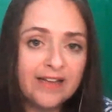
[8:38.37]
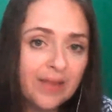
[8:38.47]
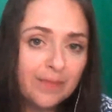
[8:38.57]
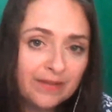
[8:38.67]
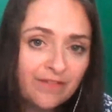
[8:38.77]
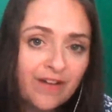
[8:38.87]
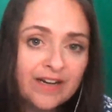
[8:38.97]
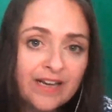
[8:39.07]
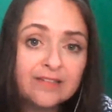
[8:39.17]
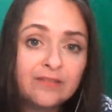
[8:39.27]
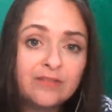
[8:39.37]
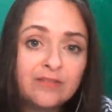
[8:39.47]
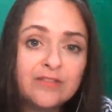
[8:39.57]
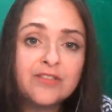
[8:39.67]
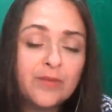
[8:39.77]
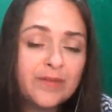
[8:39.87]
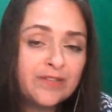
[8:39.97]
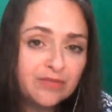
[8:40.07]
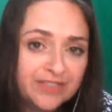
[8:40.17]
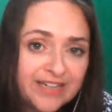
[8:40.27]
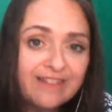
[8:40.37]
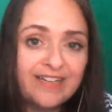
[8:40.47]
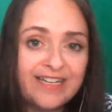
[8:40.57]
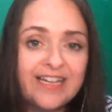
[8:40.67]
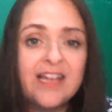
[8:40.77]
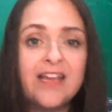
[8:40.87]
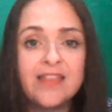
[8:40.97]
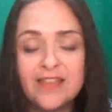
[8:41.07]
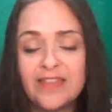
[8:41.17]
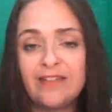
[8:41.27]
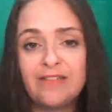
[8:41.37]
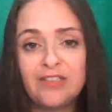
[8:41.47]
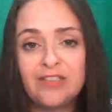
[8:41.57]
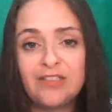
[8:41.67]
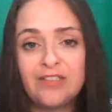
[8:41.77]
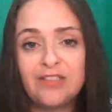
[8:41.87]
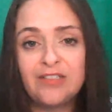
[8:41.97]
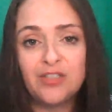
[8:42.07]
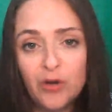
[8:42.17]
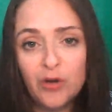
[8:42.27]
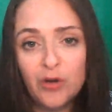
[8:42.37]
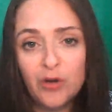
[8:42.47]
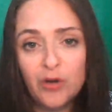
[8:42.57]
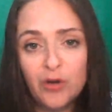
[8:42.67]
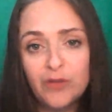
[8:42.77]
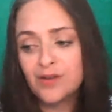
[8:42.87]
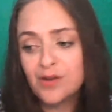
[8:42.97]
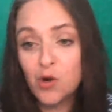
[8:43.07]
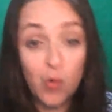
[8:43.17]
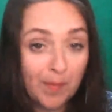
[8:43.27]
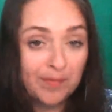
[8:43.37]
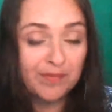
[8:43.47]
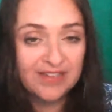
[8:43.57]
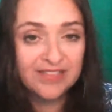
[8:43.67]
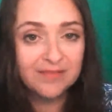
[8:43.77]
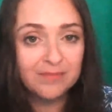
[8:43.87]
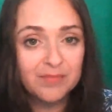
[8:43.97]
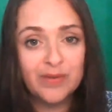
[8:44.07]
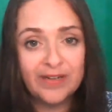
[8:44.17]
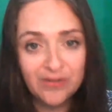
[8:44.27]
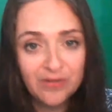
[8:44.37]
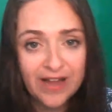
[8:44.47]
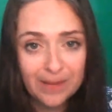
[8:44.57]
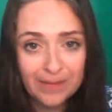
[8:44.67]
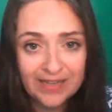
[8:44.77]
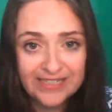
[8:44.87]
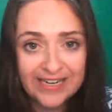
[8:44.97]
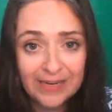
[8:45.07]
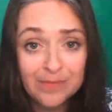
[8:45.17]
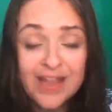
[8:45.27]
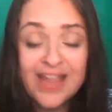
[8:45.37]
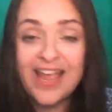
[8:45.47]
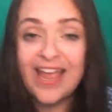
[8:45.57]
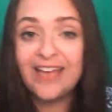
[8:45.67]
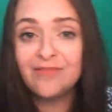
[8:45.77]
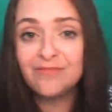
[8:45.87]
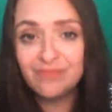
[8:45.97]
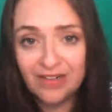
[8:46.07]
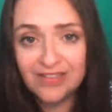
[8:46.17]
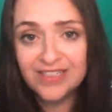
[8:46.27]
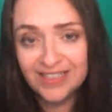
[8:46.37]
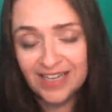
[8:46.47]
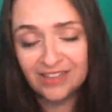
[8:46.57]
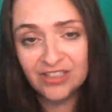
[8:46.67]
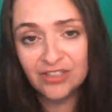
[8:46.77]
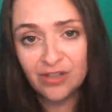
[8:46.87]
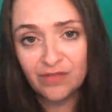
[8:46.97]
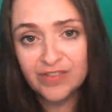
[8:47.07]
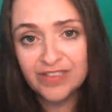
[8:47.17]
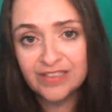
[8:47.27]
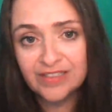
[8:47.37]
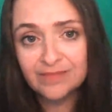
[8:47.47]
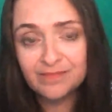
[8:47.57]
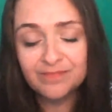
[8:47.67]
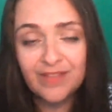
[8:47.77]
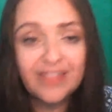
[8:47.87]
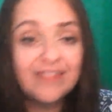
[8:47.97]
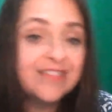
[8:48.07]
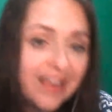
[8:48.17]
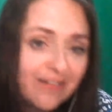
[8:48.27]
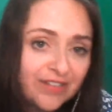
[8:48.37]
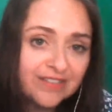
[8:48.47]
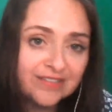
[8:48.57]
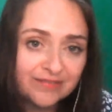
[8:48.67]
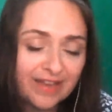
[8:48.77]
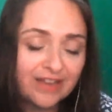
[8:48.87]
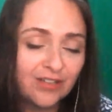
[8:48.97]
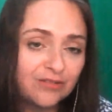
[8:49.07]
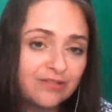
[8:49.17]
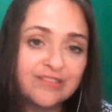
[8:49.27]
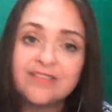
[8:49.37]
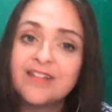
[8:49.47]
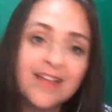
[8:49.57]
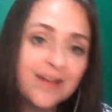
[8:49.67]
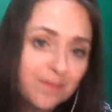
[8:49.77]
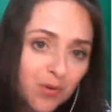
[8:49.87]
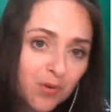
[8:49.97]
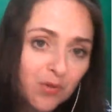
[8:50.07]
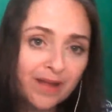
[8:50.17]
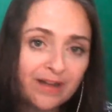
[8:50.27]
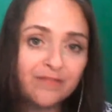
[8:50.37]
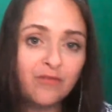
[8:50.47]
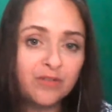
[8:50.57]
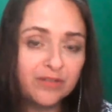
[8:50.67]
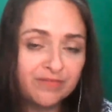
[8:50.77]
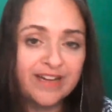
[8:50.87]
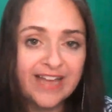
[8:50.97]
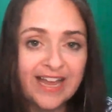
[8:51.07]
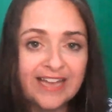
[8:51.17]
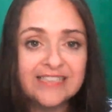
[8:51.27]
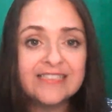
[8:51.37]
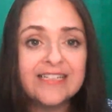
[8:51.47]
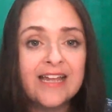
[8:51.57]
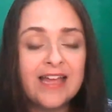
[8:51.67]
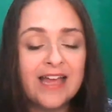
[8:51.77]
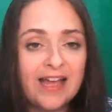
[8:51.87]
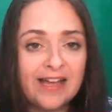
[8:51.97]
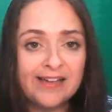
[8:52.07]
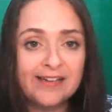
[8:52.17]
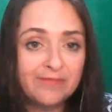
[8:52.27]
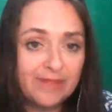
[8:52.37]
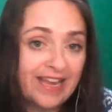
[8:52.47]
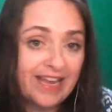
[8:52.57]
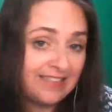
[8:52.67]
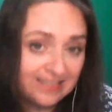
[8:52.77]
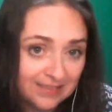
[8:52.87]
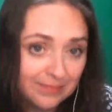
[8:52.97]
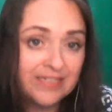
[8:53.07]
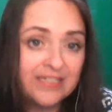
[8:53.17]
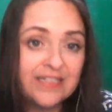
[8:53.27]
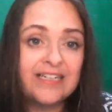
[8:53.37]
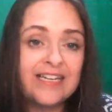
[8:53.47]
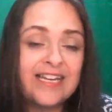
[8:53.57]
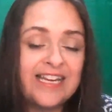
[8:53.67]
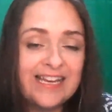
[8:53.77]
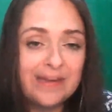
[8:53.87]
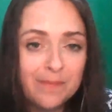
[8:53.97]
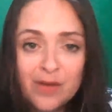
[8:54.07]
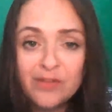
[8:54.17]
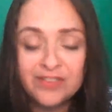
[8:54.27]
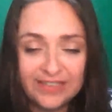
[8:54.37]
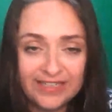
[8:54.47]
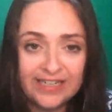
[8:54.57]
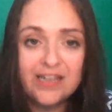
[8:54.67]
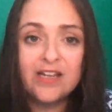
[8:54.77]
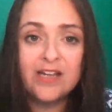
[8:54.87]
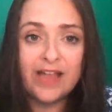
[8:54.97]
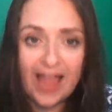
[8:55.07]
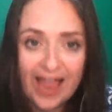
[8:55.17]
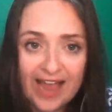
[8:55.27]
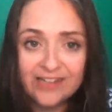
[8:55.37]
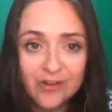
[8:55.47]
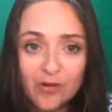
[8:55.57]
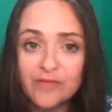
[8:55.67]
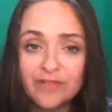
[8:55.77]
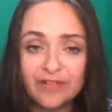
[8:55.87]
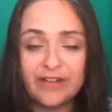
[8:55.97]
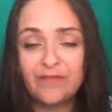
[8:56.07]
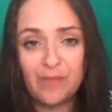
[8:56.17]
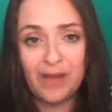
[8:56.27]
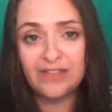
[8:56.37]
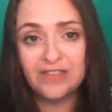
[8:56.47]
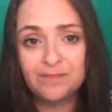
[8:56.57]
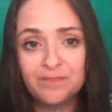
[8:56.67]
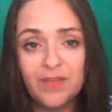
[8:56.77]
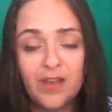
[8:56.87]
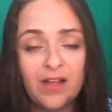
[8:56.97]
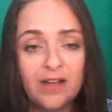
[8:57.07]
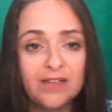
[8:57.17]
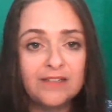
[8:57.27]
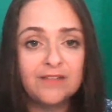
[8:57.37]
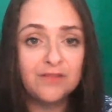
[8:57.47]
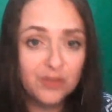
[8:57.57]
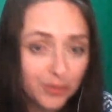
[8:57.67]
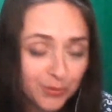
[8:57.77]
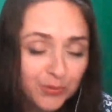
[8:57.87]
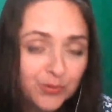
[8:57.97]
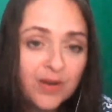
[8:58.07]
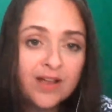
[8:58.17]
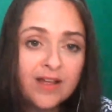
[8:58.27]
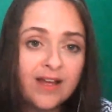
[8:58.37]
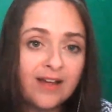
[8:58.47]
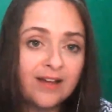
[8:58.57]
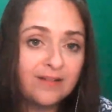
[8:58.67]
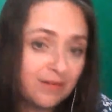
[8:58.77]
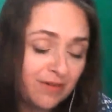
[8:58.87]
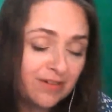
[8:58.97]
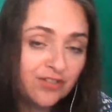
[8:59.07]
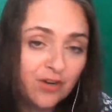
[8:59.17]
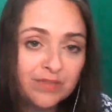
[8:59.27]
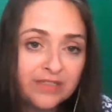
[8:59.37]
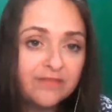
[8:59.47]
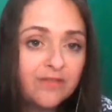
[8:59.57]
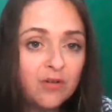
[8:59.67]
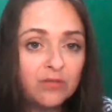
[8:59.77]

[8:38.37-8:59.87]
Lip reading: campaign finance laws so extraordinarily that there is covert cooperation between your campaign team and Russian intelligence officers. And there is evidence of that collusion. Paul Manafort and Rick Gates. Rick Gates has admitted that he personally handed over information to a Russian operative